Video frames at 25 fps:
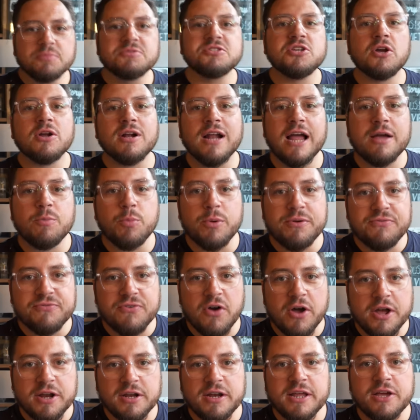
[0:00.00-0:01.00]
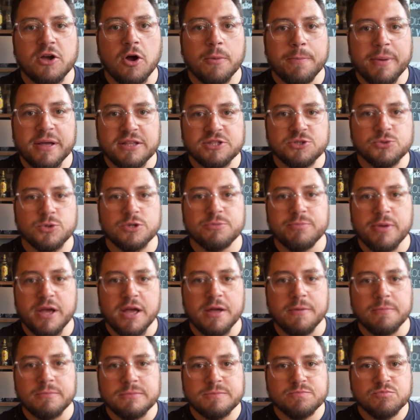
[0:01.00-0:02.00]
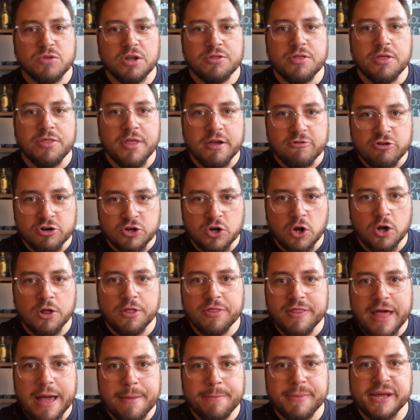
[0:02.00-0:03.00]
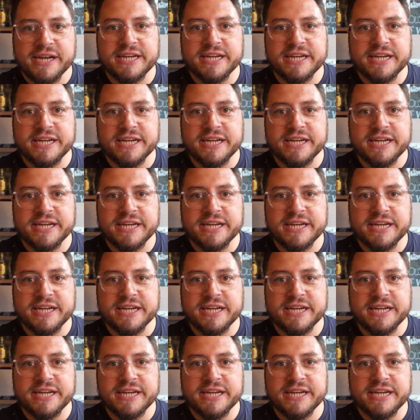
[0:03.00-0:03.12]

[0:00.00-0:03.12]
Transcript: I'm so glad we finally got Ben to admit that there are not that